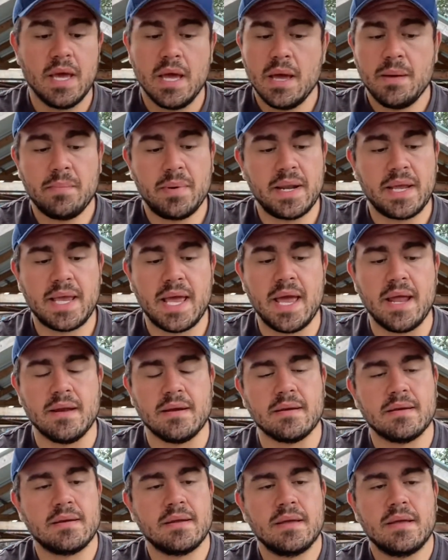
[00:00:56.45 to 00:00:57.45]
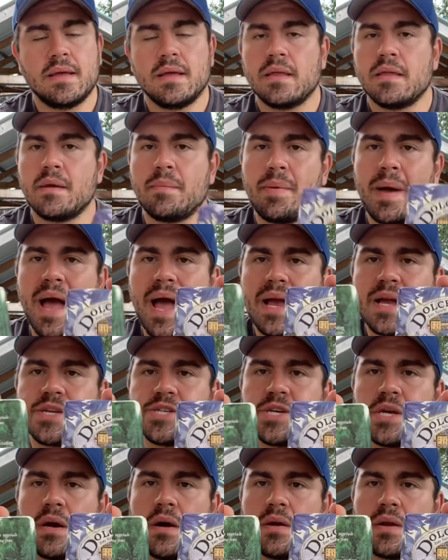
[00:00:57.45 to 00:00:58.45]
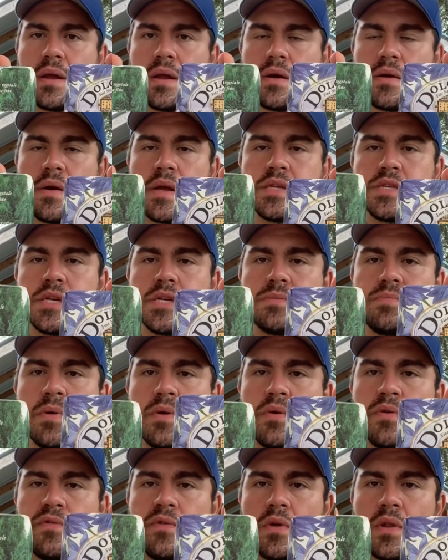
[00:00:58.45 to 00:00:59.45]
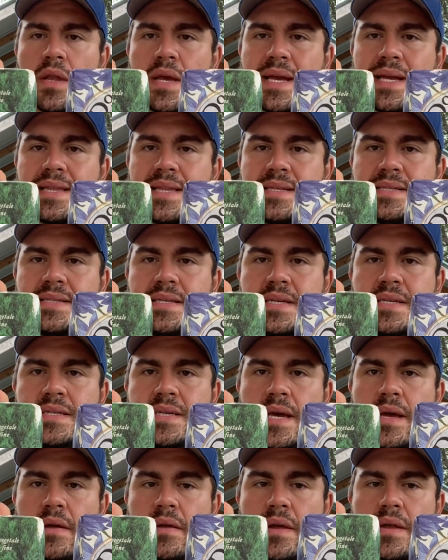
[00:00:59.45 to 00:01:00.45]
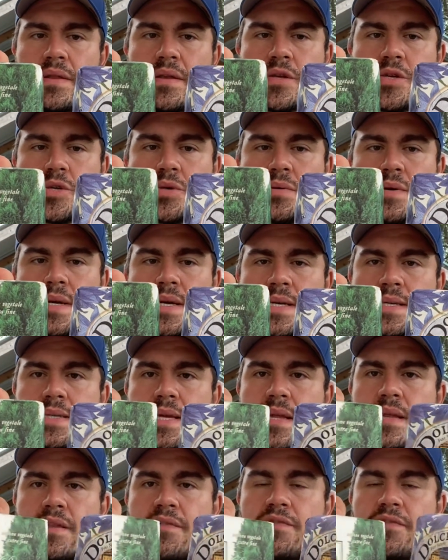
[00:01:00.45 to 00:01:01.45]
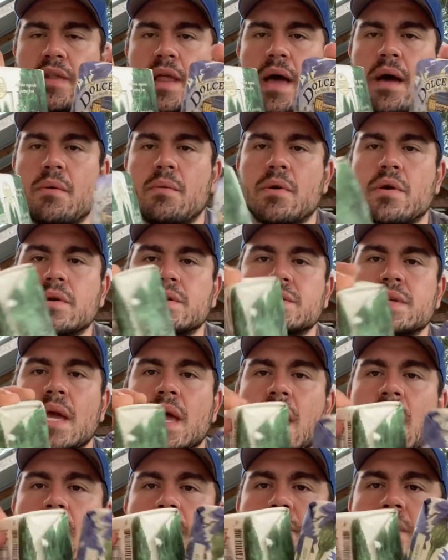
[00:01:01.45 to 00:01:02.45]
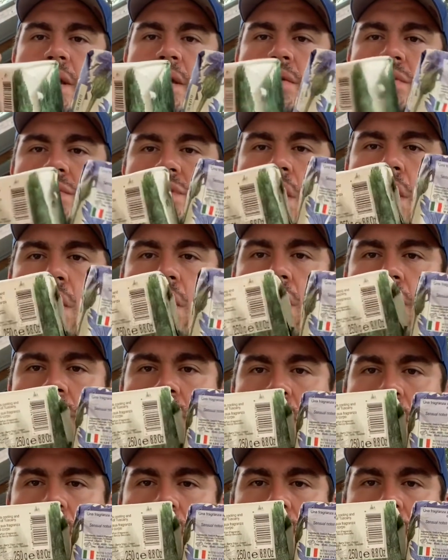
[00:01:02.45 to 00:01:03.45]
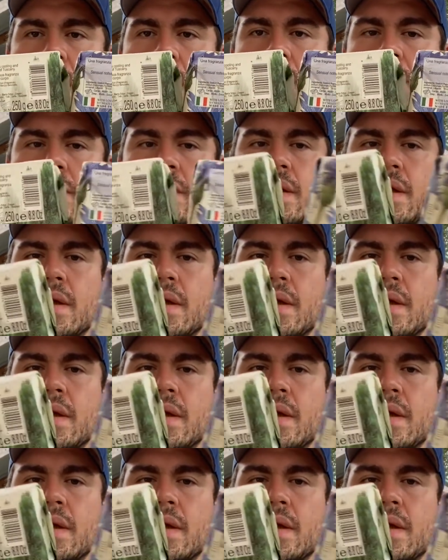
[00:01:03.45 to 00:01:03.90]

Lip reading: But again, the packaging on here, it's just beautiful. Look at the detail in the trees and the flowers. I mean, it goes all the way around.